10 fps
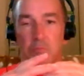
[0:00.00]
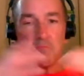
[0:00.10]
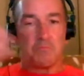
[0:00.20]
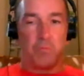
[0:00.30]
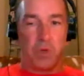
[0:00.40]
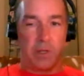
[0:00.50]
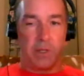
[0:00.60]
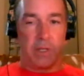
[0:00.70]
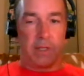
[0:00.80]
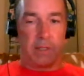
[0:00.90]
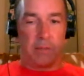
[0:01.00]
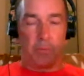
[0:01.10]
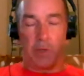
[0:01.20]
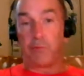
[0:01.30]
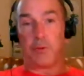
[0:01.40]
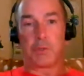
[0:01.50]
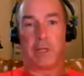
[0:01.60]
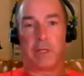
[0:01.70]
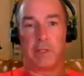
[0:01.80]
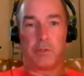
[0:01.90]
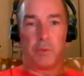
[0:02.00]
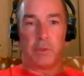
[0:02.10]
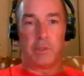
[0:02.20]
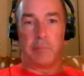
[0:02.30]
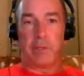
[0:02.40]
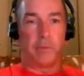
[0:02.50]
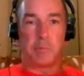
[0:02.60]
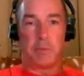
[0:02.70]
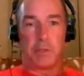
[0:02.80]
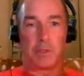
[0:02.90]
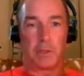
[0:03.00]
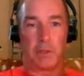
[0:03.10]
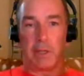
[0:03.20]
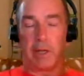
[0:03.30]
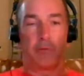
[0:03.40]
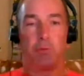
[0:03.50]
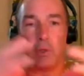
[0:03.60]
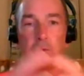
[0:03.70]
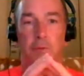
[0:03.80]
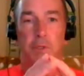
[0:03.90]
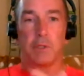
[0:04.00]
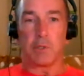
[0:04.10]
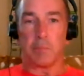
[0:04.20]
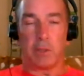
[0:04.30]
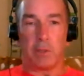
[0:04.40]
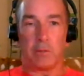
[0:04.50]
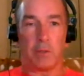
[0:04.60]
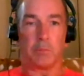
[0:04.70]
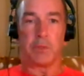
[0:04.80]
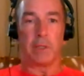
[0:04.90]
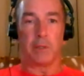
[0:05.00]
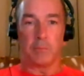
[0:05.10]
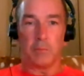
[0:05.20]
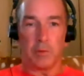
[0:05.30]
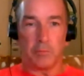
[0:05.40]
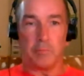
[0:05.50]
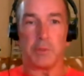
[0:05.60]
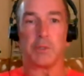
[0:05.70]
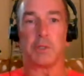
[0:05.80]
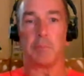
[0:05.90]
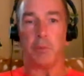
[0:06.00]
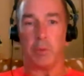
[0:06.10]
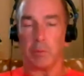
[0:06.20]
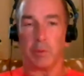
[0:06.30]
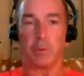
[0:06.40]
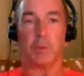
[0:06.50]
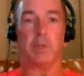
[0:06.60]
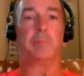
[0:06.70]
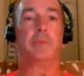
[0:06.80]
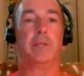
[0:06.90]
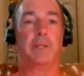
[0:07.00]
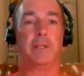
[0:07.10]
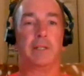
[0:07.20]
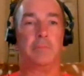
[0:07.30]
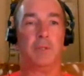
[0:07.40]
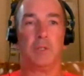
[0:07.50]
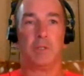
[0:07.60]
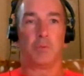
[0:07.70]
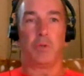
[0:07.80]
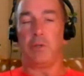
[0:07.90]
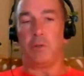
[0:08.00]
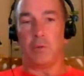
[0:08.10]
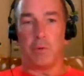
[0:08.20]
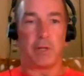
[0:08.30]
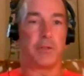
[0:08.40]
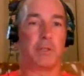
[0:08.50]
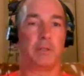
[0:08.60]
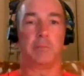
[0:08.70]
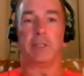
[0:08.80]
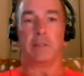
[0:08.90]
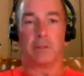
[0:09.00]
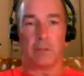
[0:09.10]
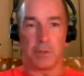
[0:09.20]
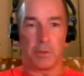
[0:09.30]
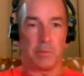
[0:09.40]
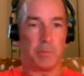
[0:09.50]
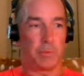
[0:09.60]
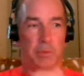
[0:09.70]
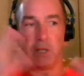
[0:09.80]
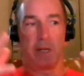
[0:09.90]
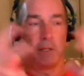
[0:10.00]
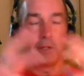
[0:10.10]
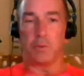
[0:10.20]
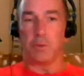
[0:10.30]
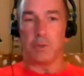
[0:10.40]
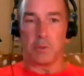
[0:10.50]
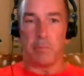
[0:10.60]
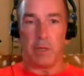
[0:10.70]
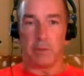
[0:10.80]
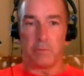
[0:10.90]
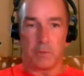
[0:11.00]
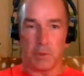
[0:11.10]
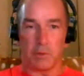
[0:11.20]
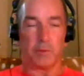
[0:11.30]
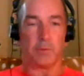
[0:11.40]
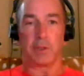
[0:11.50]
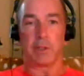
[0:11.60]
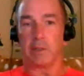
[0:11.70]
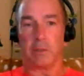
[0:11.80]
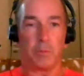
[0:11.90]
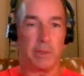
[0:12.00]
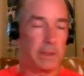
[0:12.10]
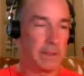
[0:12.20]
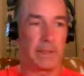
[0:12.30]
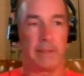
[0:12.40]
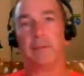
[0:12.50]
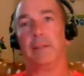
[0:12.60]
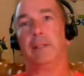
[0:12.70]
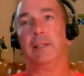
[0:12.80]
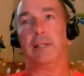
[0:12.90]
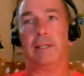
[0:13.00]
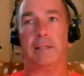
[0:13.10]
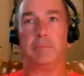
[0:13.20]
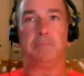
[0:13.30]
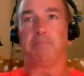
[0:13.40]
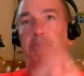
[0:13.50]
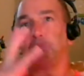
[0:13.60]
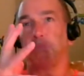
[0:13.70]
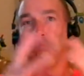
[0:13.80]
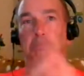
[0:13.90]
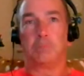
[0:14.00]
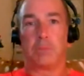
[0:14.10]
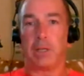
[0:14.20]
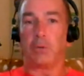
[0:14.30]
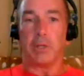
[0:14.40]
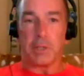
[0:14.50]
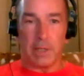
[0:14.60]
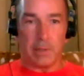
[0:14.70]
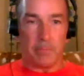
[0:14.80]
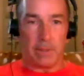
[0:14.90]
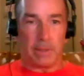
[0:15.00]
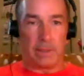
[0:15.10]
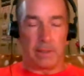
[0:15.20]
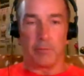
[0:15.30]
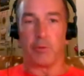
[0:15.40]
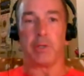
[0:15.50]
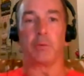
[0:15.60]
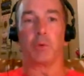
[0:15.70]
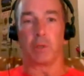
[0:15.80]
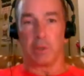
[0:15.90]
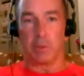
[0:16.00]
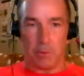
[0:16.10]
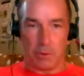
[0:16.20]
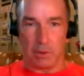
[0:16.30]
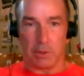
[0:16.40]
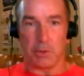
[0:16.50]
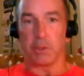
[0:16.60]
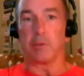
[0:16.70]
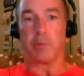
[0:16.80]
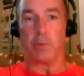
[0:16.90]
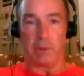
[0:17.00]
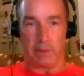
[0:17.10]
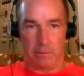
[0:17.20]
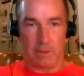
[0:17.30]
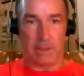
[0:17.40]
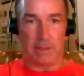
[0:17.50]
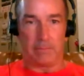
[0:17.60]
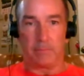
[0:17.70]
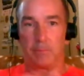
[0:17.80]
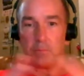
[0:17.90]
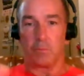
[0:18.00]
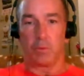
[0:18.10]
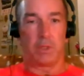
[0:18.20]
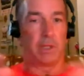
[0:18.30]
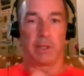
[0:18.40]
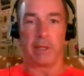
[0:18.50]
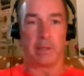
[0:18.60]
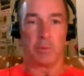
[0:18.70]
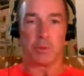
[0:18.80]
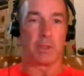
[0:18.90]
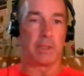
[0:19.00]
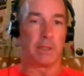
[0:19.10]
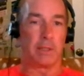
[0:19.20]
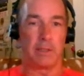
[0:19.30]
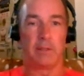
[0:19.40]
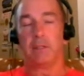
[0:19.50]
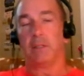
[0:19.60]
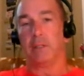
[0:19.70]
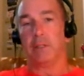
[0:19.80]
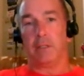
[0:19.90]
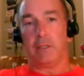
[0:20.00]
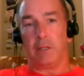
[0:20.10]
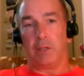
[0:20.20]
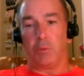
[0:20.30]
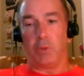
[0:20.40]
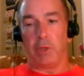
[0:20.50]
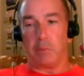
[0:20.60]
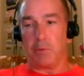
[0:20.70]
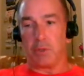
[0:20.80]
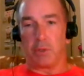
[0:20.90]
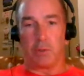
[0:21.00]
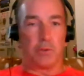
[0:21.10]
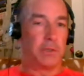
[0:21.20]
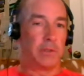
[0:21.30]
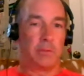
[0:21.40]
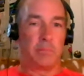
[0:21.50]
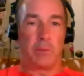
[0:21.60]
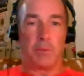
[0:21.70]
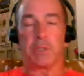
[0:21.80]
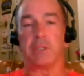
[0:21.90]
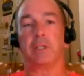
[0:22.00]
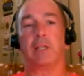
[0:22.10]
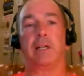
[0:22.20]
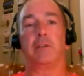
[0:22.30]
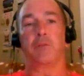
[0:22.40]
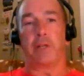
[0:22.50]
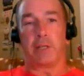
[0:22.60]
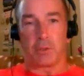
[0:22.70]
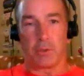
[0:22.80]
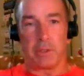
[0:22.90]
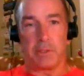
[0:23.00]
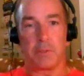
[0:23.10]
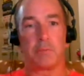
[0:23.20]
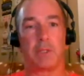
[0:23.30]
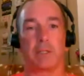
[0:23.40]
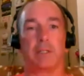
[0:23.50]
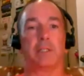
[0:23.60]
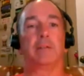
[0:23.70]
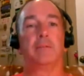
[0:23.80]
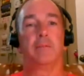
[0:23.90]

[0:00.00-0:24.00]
When I first got into it, I mean, it was basically a handful of us in this small hometown of Mississippi where we grew up, and we knew nothing about archery, but we got into it, just bought stuff over the counter, went hunting, had a great time. Everything worked up until a certain point, killing animals cleanly, all the way up until I would say the light and fast craze kicked in.